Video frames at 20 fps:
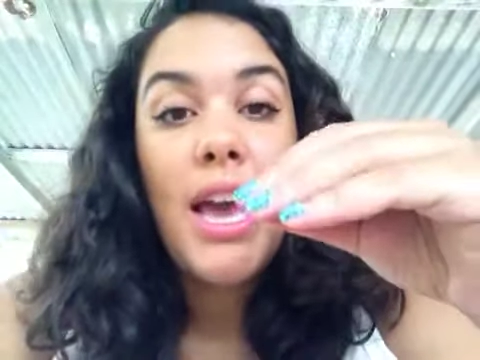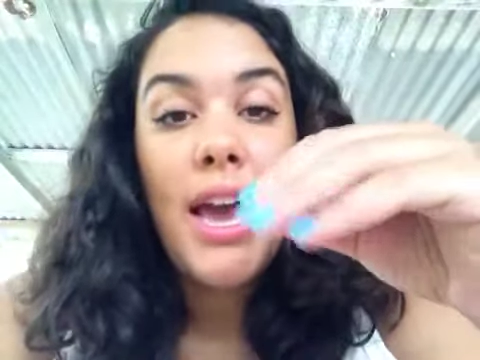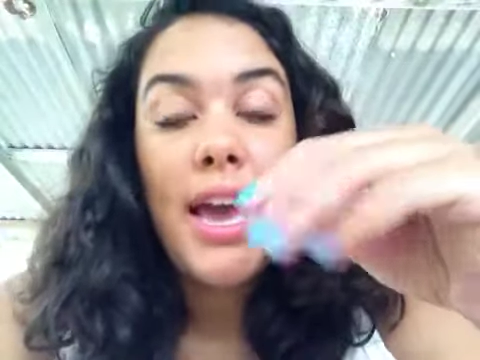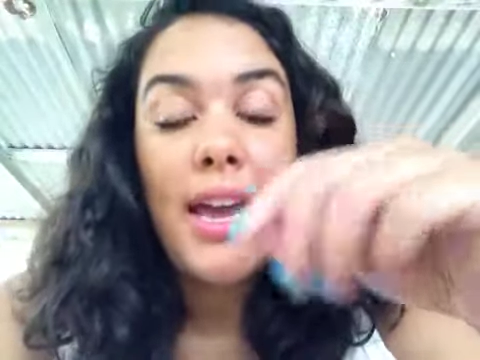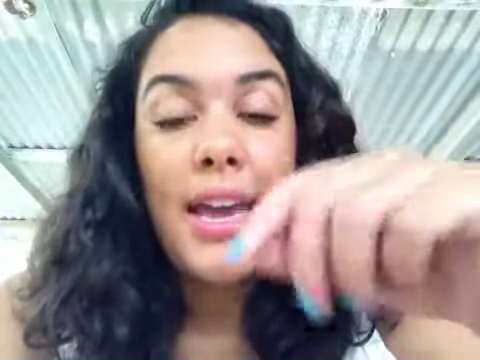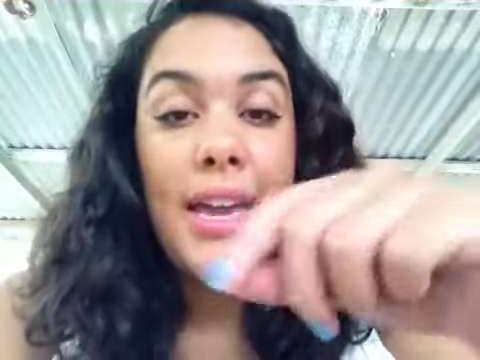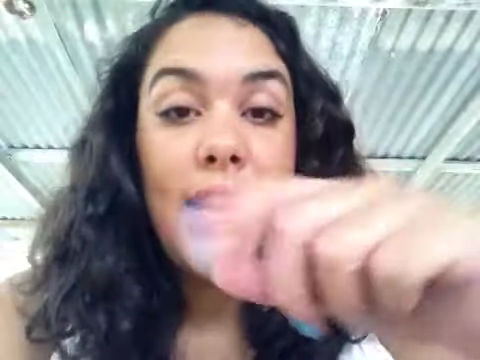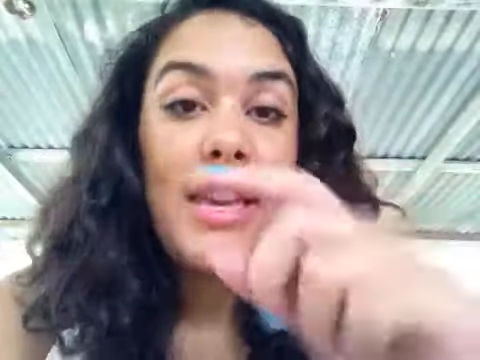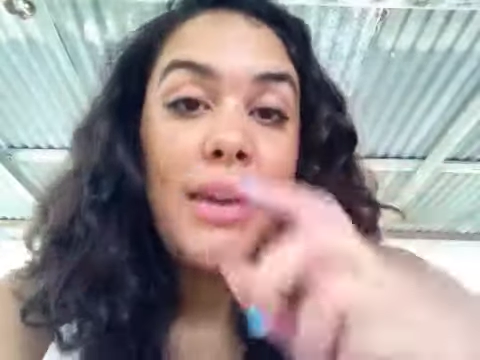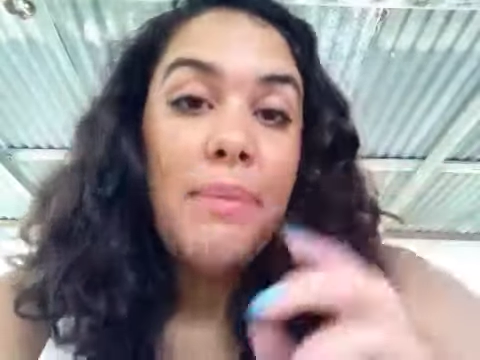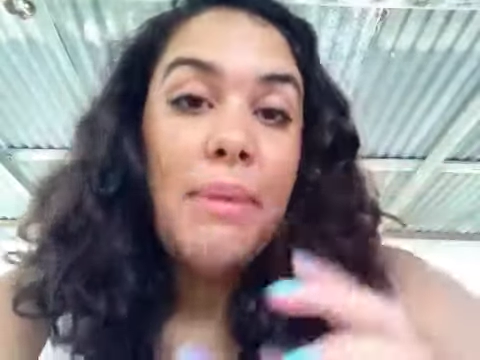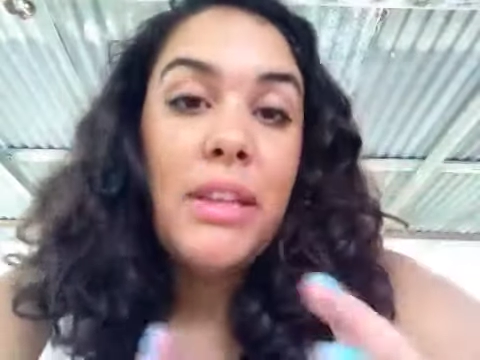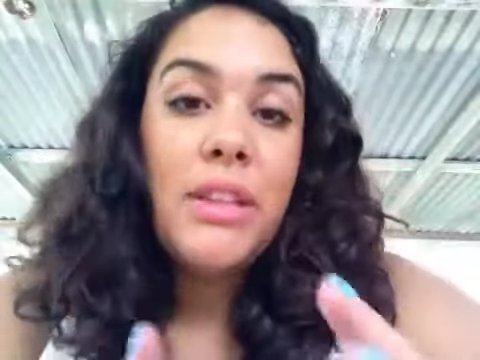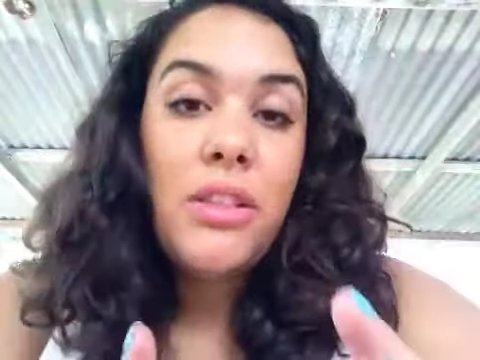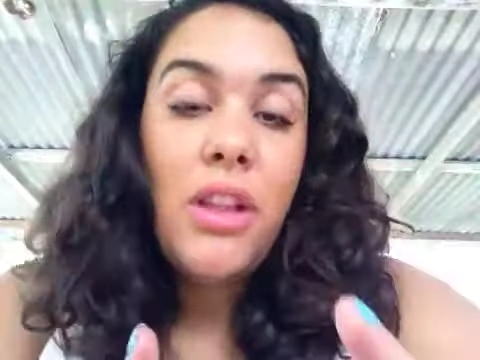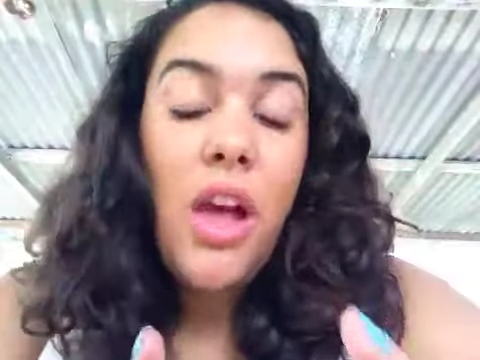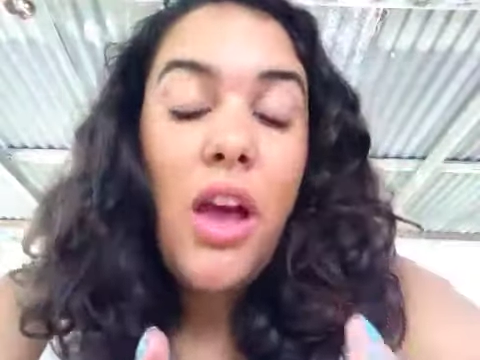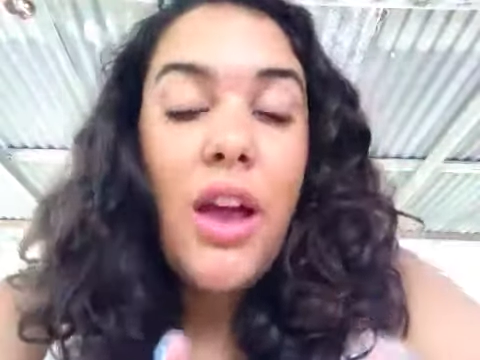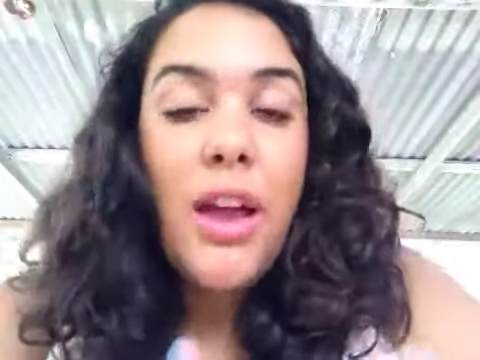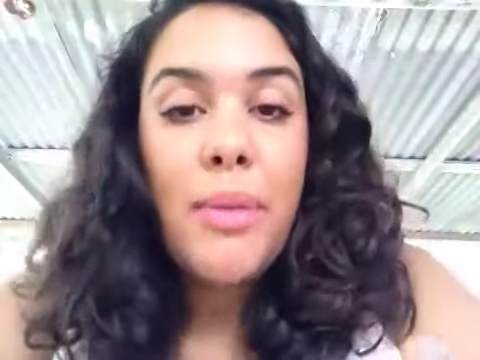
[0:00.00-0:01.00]
It can be
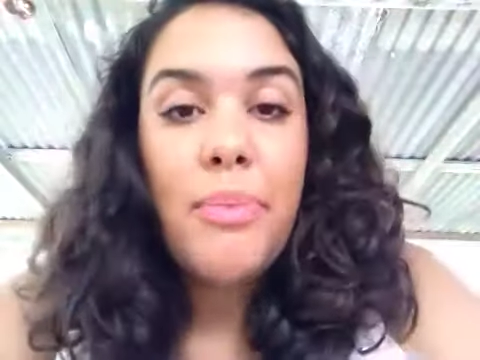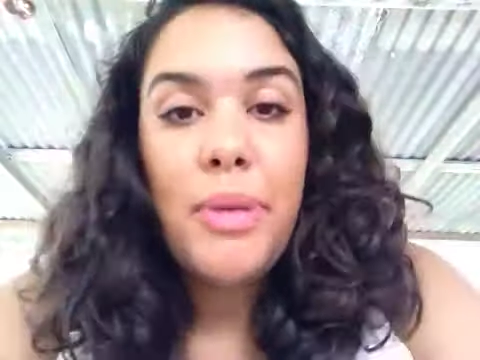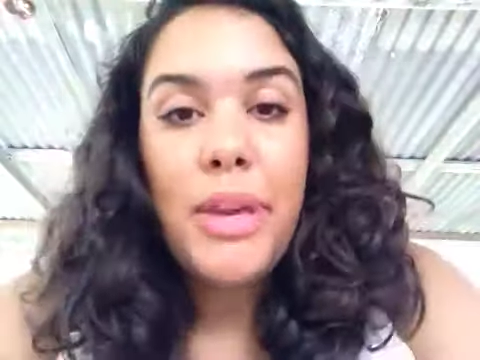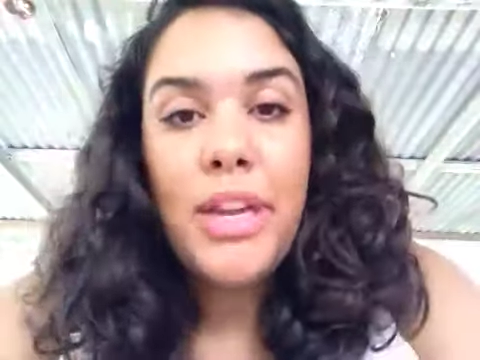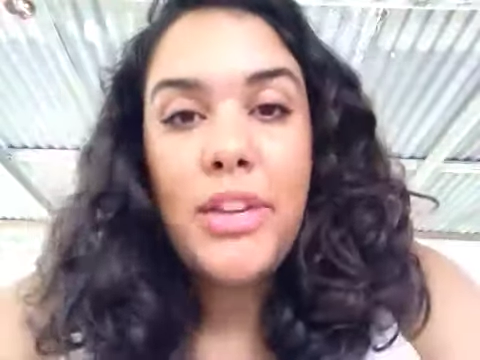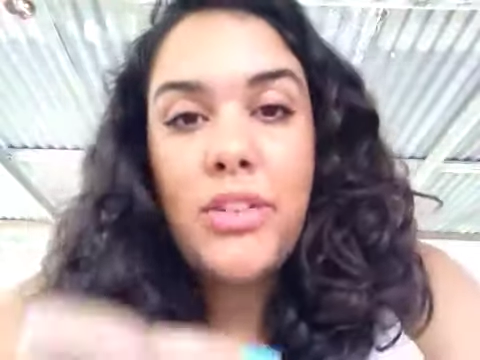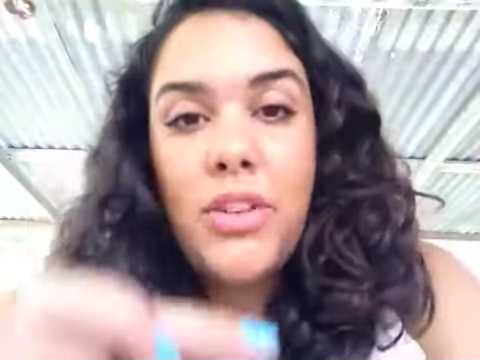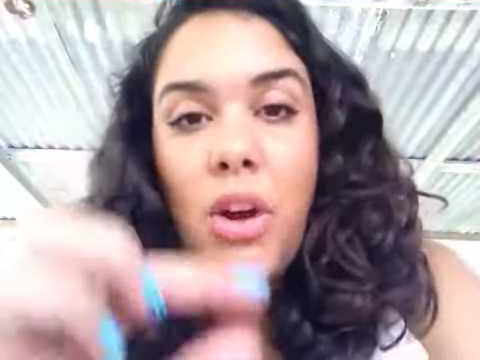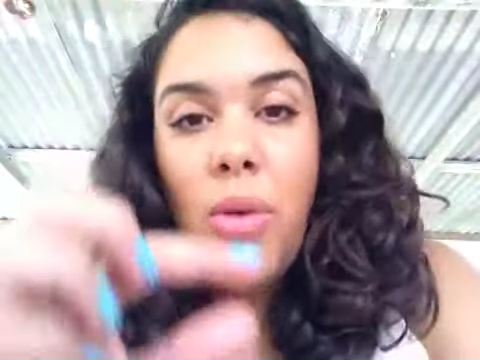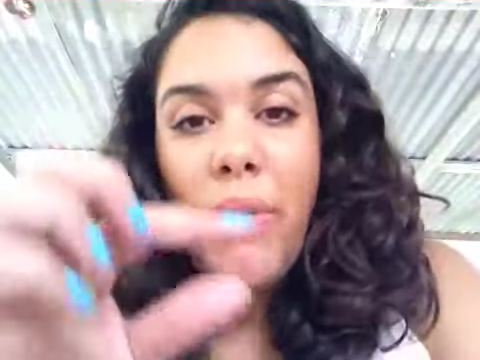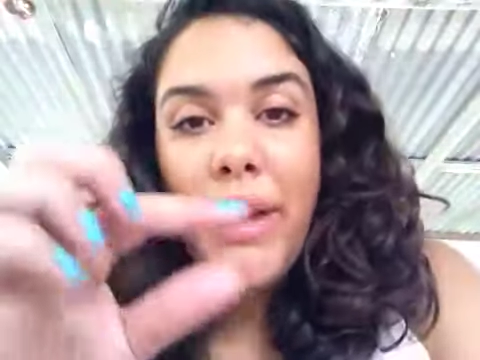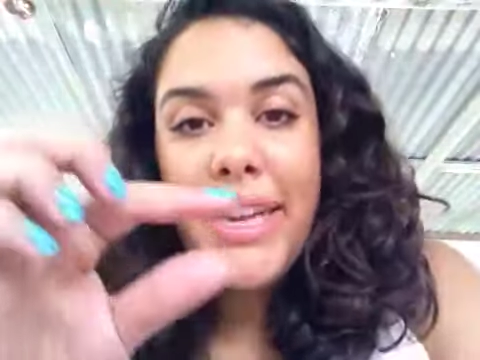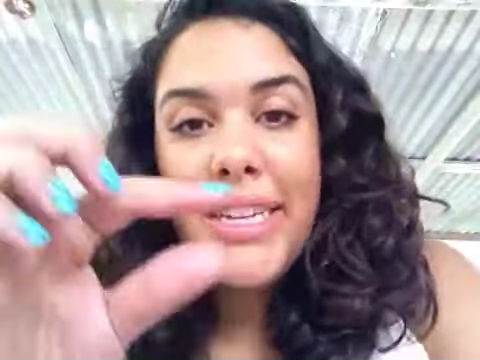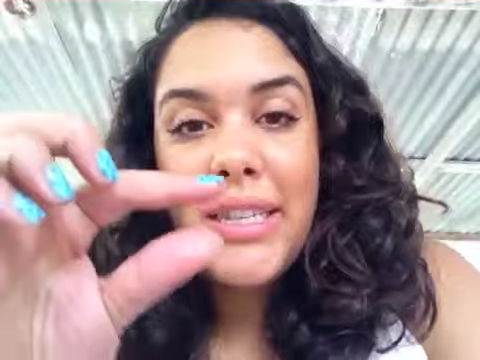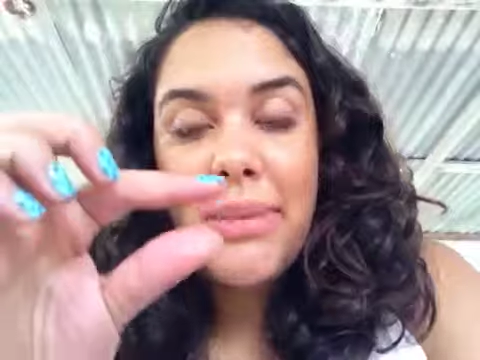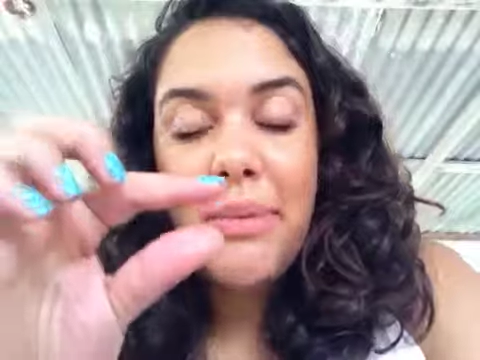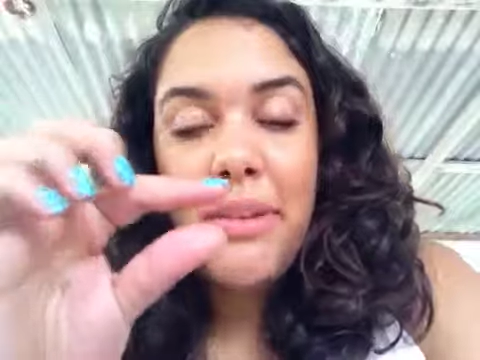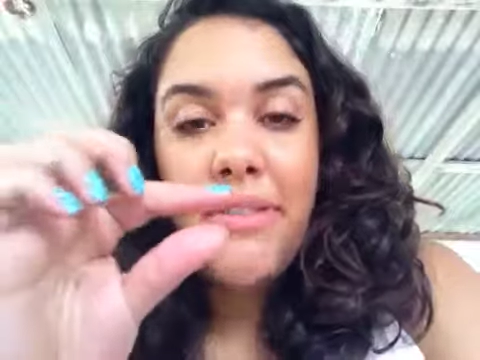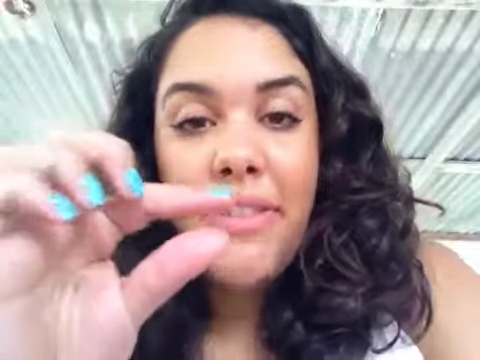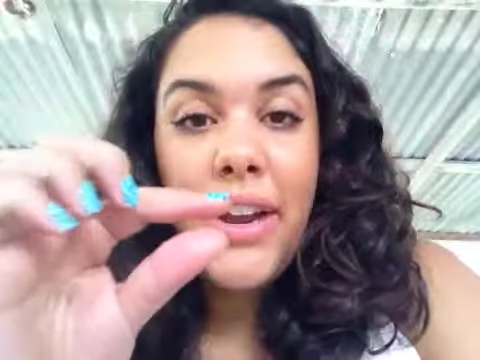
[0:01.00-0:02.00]
long, but you don't want
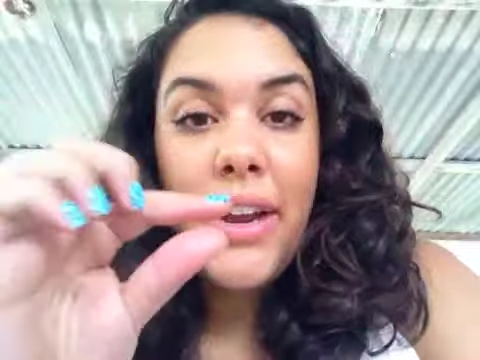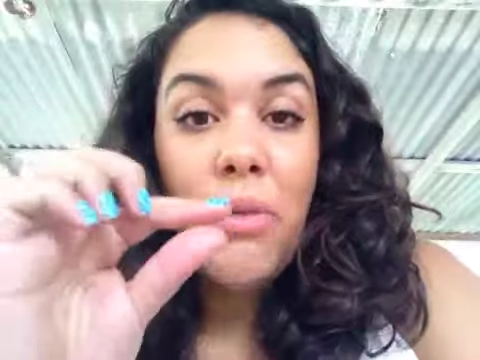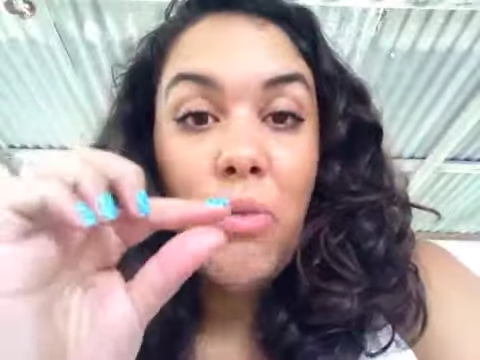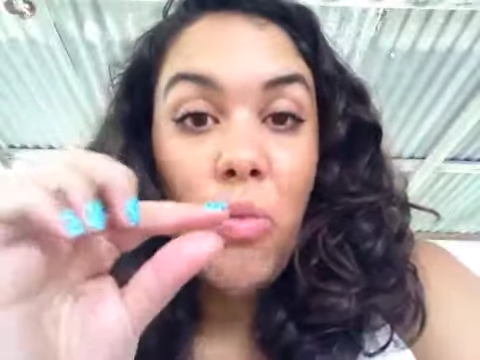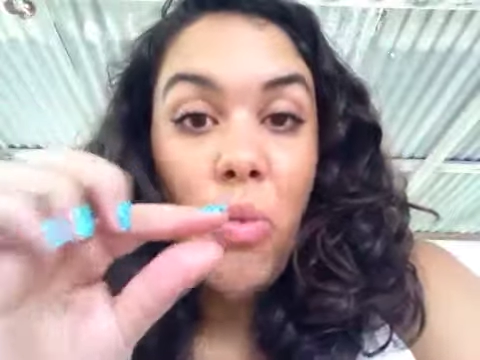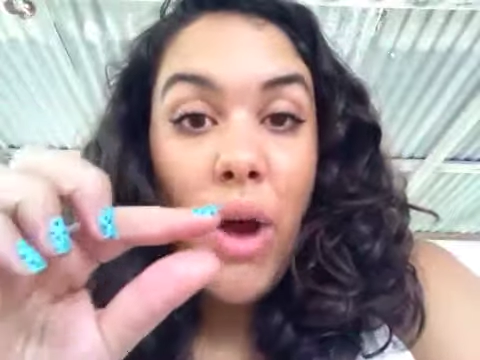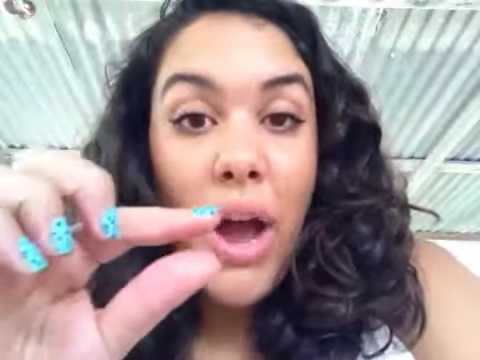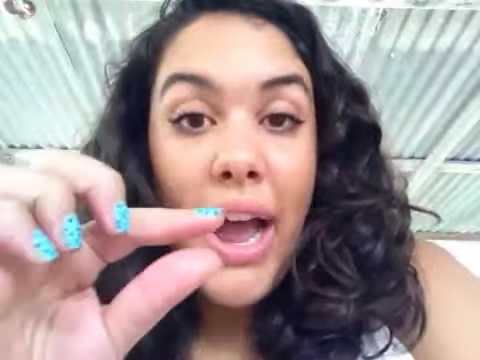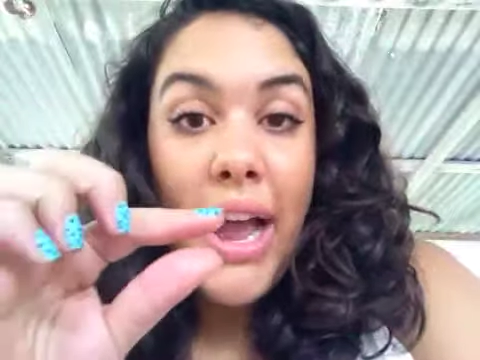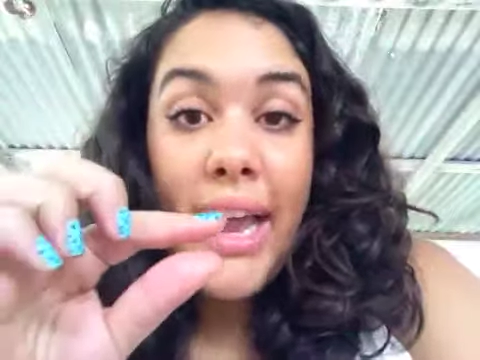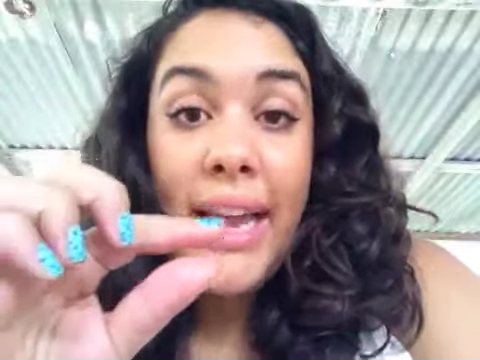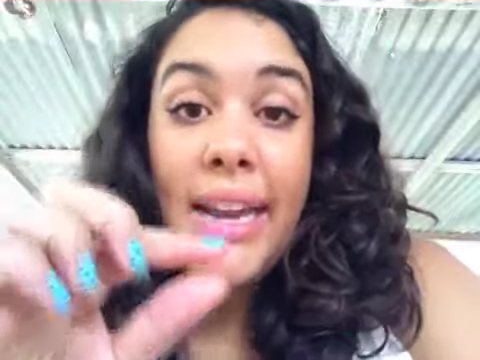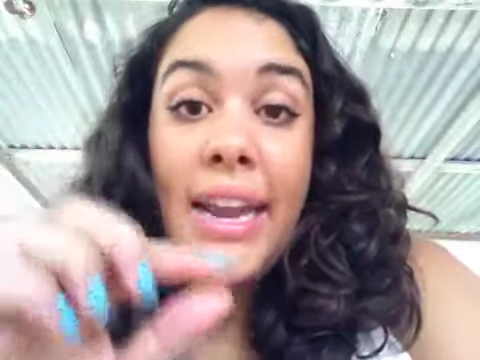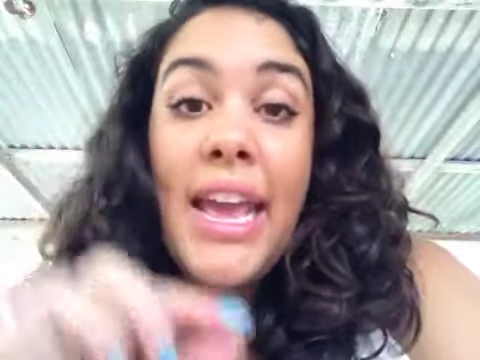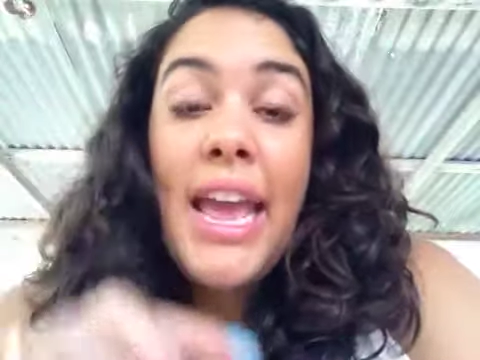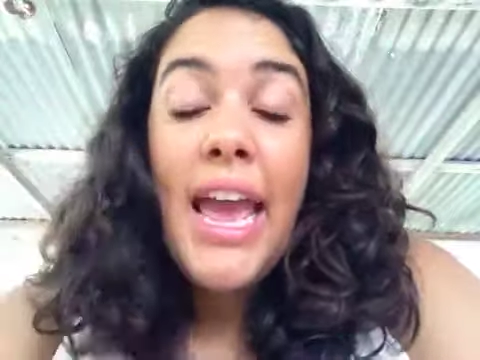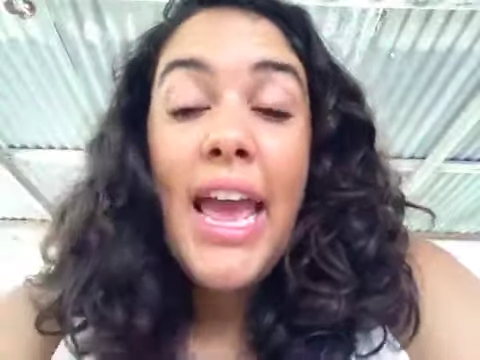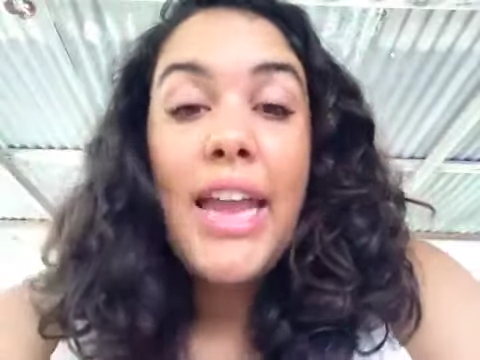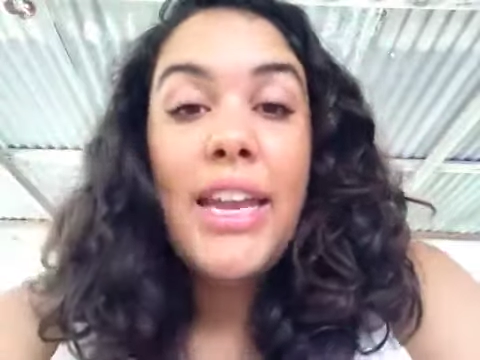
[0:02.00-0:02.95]
it to be very wide.